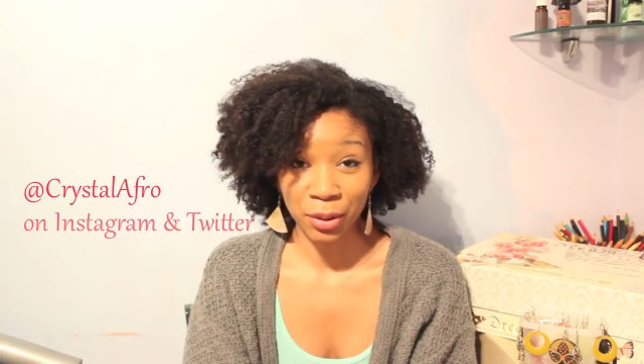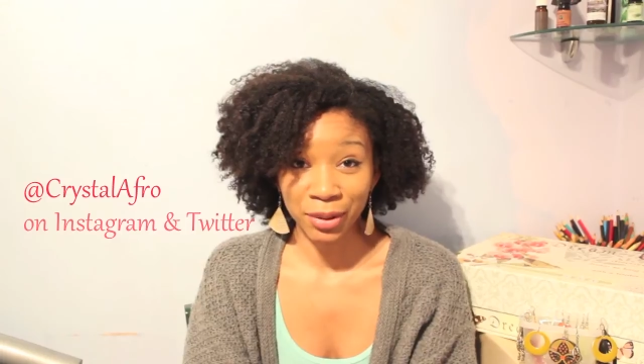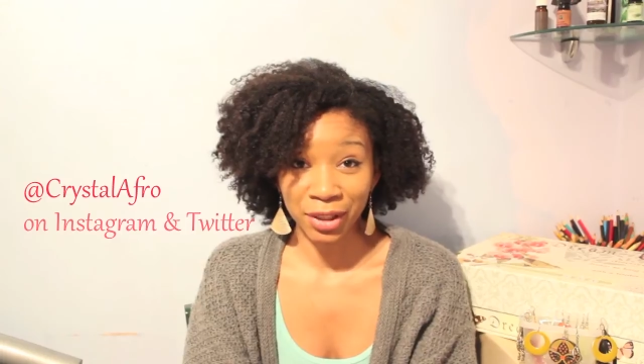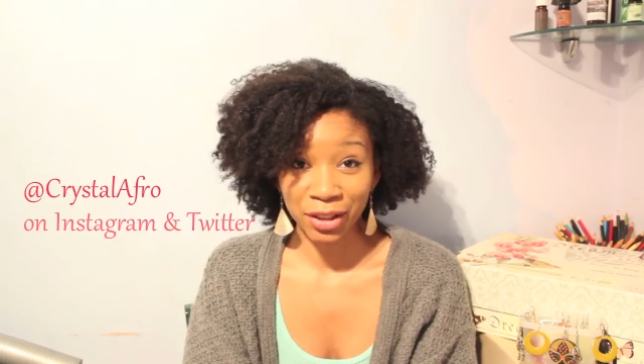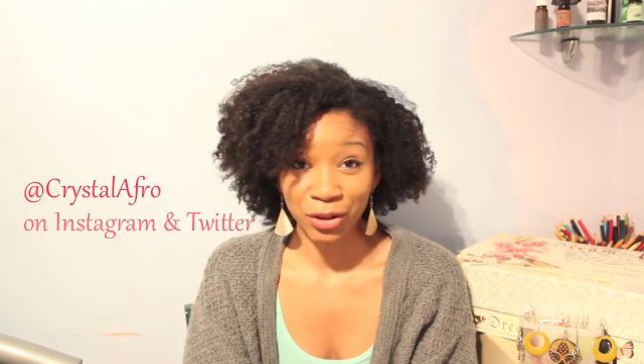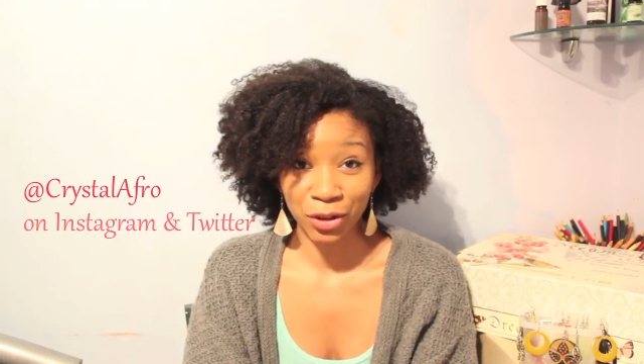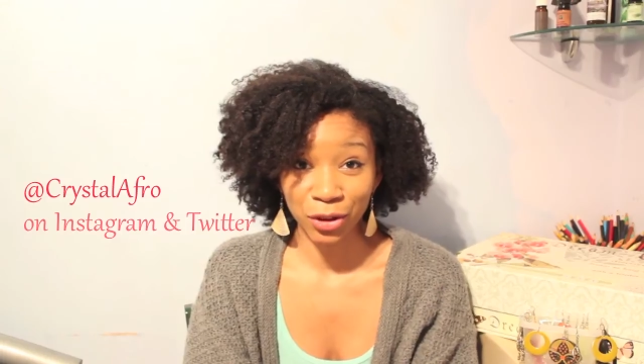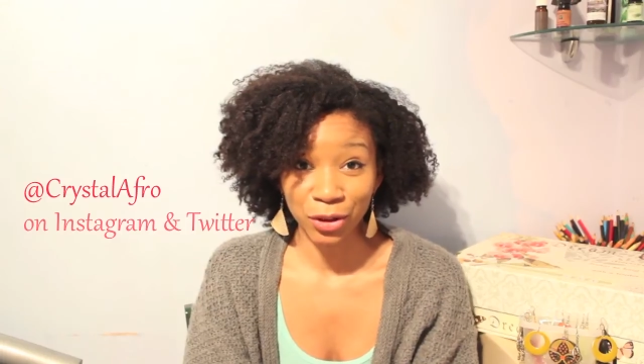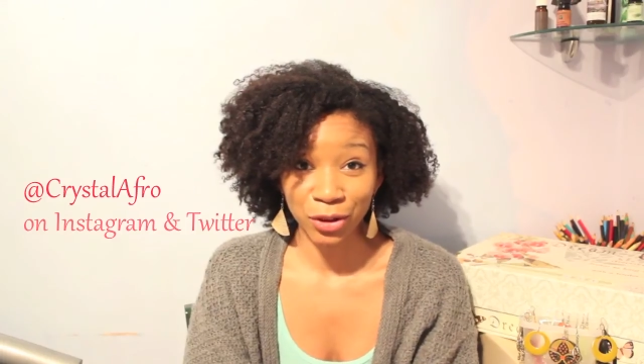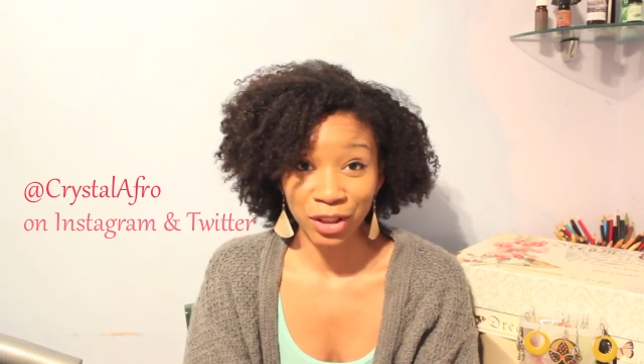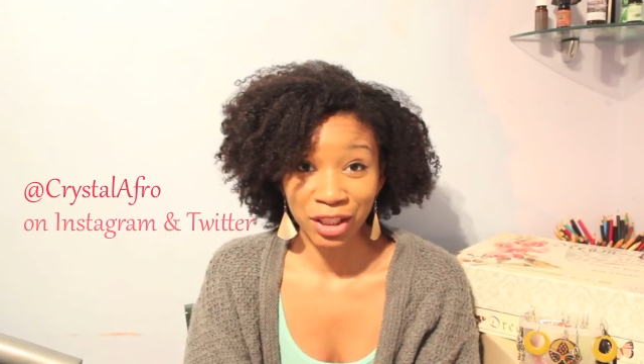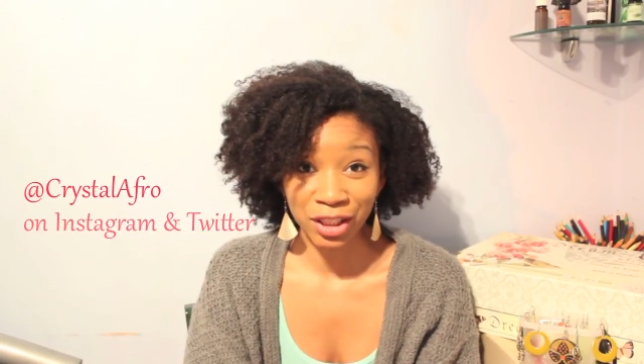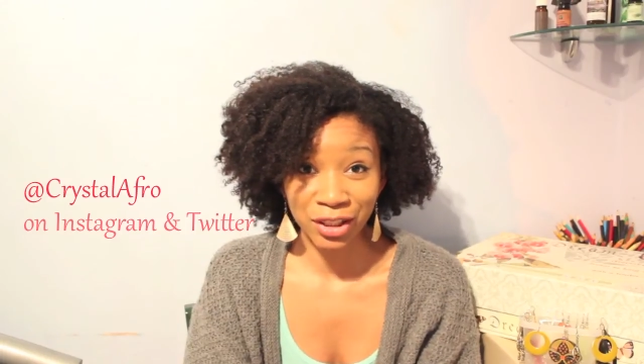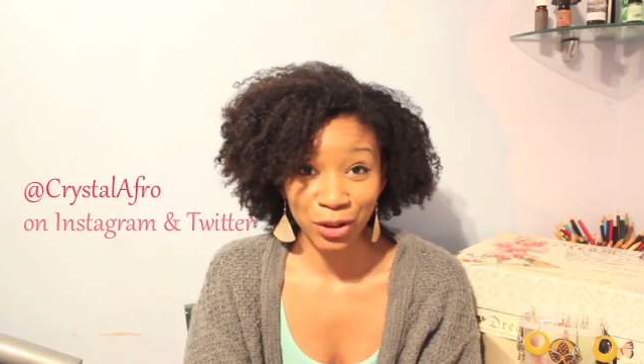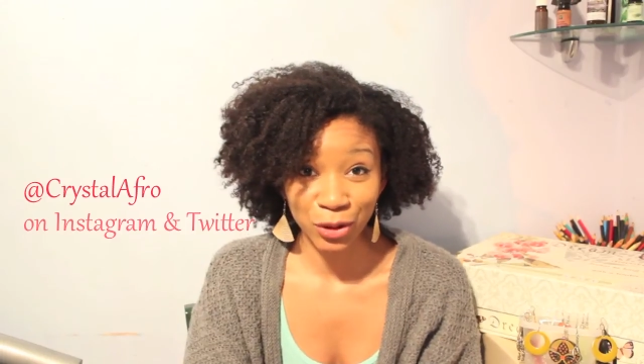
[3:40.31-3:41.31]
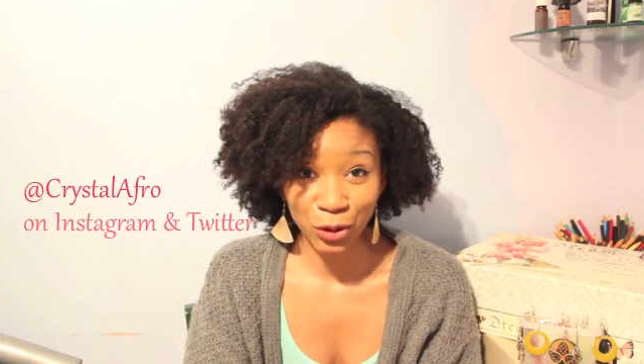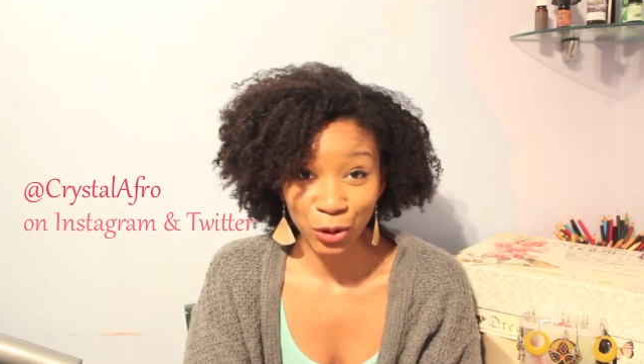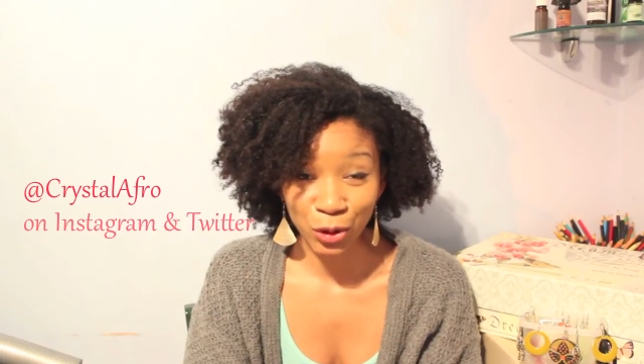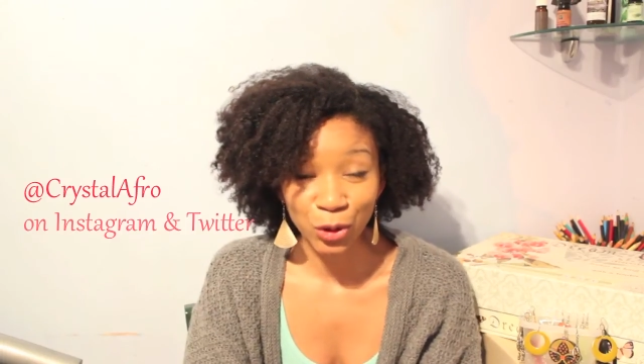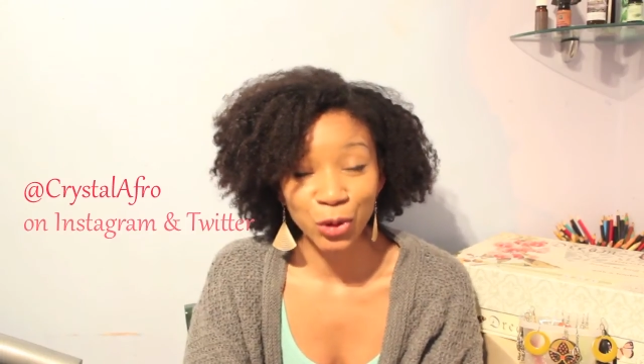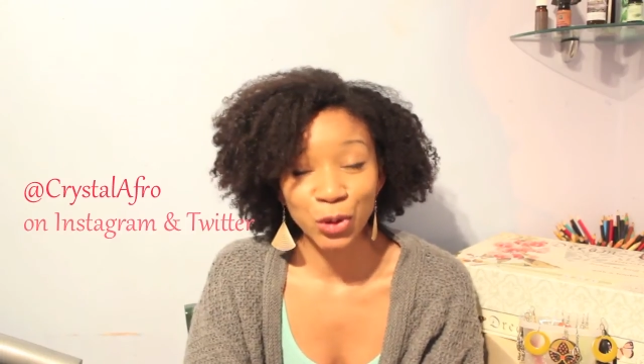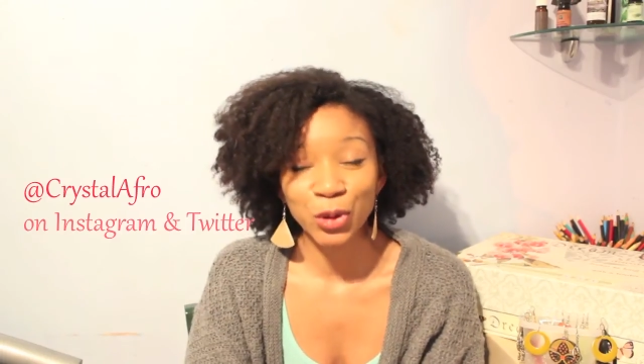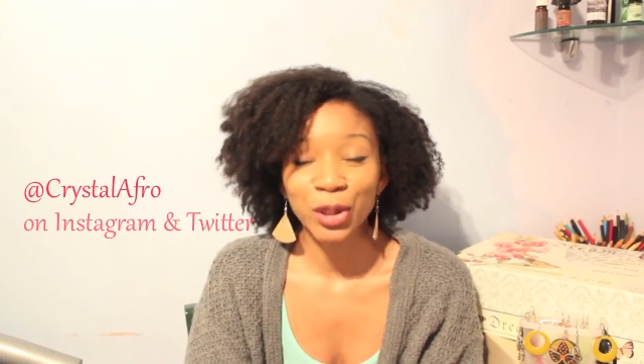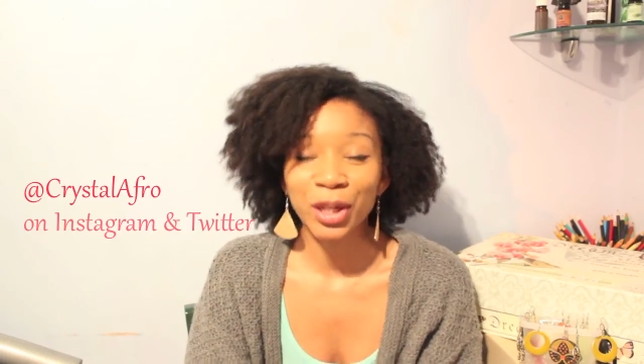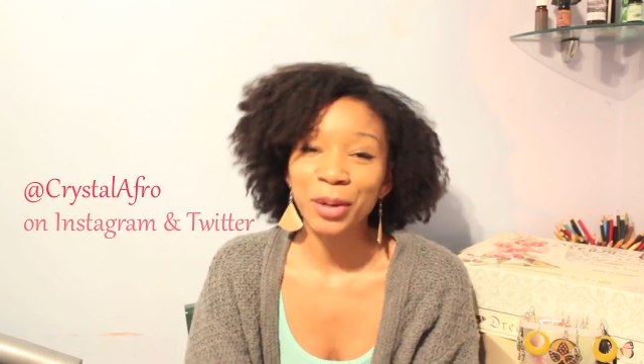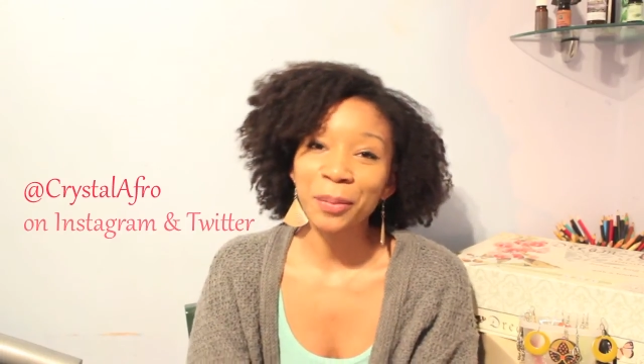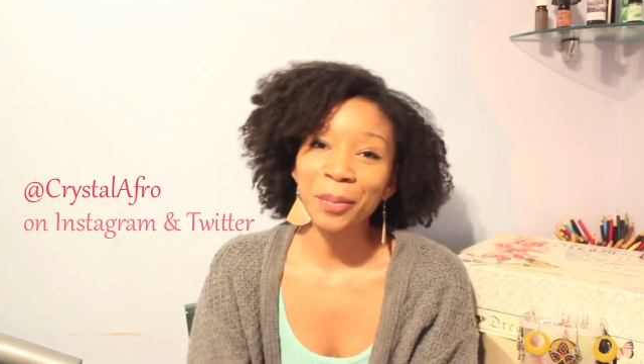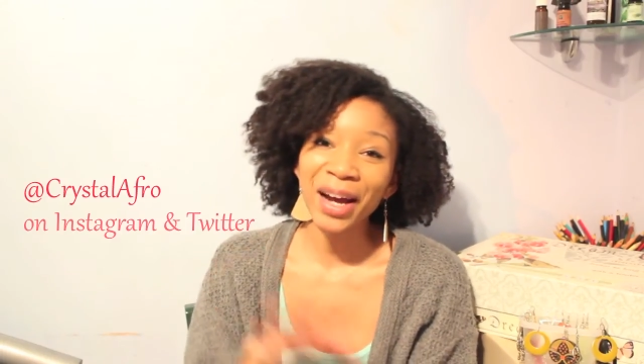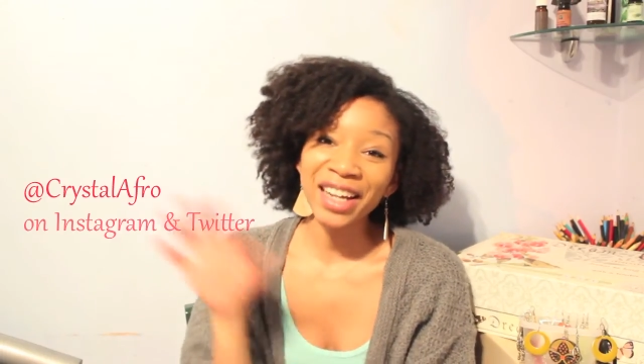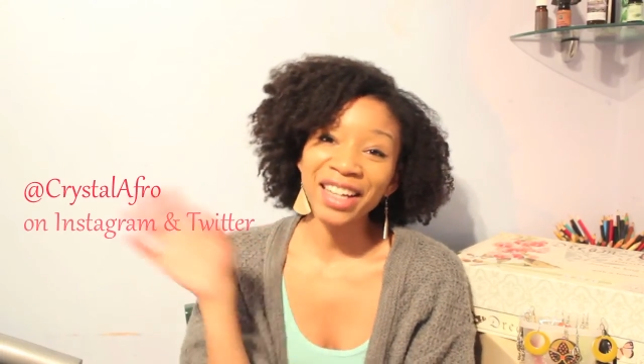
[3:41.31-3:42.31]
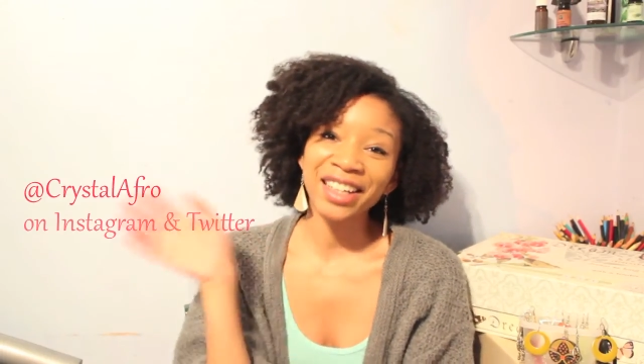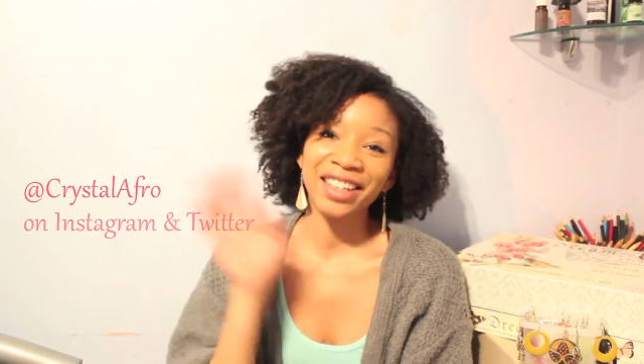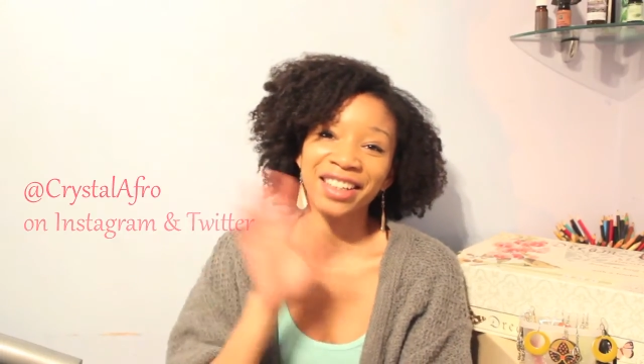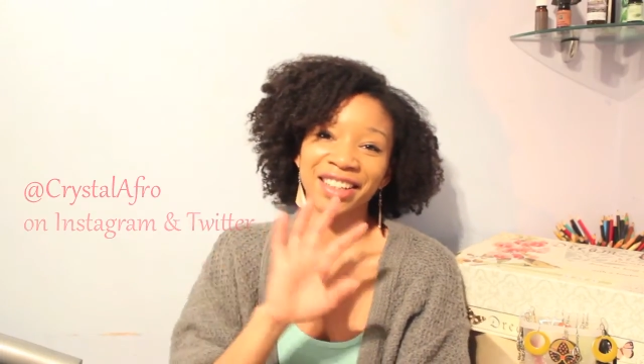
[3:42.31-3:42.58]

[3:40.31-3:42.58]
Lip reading: updated on those things soon too. Bye!